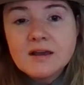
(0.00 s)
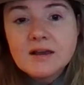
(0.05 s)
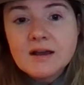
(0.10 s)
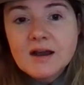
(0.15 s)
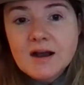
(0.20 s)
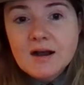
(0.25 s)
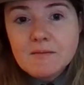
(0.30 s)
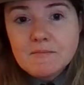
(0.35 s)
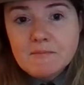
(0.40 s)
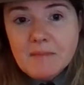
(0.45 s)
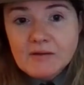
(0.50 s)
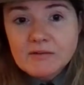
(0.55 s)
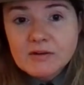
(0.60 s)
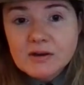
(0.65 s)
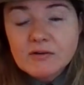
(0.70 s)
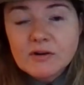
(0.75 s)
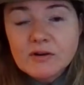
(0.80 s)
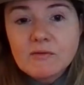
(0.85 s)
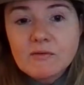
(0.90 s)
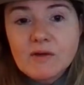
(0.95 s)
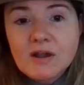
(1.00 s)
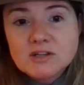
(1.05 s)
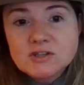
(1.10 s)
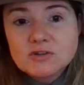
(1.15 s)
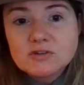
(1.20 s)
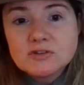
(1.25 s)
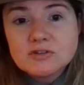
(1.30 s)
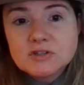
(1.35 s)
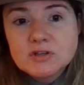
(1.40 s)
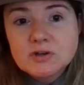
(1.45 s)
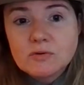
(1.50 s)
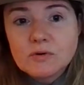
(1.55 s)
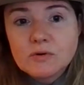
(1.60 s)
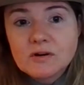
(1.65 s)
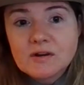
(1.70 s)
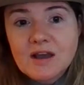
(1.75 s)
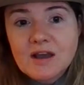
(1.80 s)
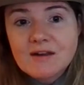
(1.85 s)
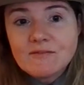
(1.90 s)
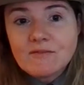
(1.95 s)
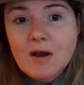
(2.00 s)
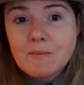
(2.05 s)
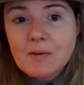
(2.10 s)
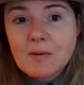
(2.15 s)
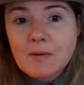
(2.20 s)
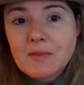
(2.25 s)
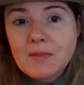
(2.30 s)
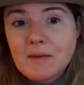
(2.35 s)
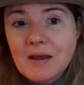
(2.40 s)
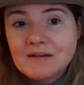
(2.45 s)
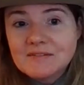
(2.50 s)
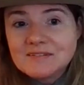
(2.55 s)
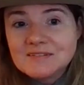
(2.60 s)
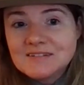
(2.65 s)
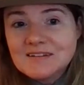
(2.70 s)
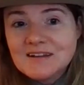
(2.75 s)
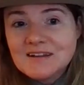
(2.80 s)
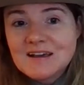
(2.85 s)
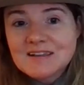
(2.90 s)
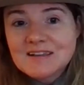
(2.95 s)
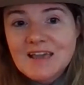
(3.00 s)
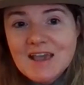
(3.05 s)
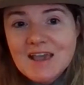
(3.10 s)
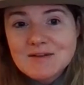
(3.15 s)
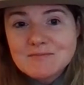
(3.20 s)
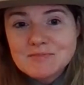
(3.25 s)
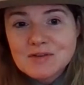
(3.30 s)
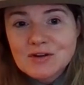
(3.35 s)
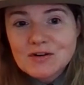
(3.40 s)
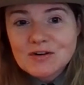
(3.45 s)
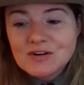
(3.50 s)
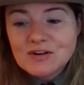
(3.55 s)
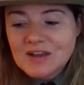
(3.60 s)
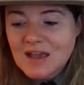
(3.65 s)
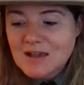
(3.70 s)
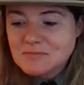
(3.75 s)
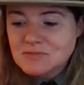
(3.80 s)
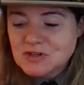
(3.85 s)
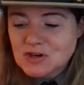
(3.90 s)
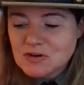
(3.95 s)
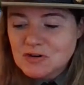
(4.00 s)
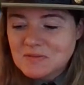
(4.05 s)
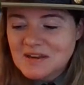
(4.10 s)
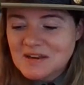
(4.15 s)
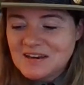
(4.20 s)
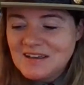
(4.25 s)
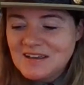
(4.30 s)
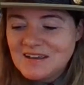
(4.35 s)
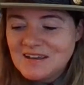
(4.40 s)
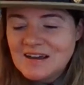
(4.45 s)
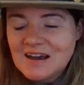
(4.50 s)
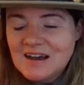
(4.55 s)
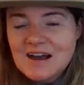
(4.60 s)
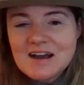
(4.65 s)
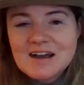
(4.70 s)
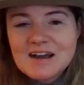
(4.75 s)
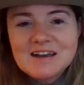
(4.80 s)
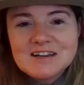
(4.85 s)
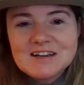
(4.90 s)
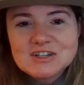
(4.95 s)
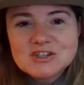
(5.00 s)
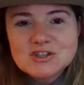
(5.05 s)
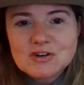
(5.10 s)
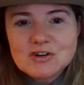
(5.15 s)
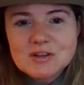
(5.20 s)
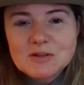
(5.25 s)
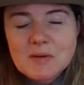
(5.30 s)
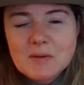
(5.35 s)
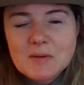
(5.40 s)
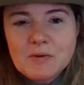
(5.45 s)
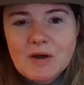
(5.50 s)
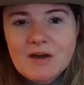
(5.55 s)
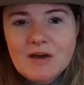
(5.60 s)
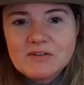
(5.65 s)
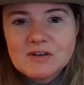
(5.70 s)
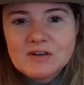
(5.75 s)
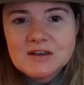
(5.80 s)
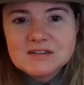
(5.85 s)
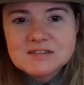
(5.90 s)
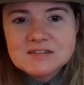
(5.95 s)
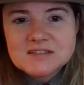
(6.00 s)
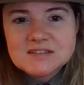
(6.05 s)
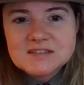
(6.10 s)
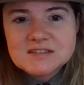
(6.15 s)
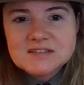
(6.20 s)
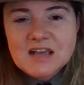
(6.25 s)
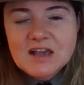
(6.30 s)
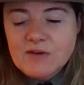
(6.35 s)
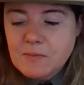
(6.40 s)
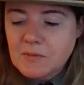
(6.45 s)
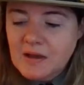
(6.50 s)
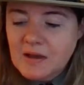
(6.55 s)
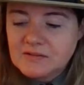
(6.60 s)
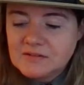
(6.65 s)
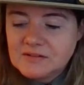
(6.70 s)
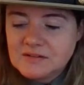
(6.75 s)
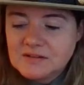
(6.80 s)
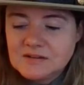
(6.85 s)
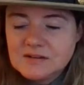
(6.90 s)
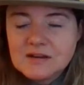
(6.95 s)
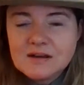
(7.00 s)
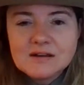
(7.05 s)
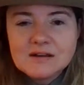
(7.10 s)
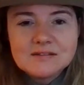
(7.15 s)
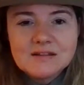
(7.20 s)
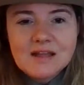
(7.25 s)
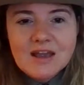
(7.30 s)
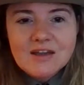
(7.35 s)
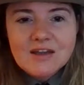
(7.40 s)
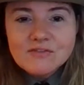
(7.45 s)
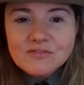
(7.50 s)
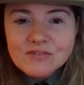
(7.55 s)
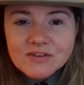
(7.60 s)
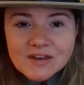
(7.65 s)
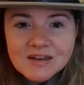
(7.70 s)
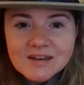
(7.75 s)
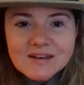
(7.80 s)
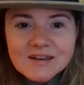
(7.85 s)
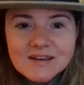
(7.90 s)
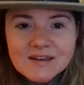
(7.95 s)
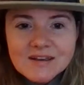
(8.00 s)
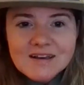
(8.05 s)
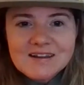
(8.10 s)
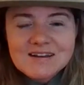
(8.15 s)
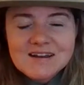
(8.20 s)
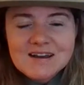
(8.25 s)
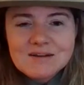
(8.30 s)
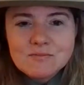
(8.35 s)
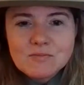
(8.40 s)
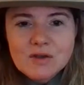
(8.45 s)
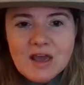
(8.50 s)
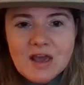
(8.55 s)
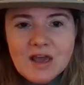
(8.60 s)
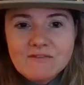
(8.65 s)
mountaineering rangers who are kind of up on the mountain at Camp Muir, Camp Sherman, and ensuring that people have a safe upper mountain life. And we have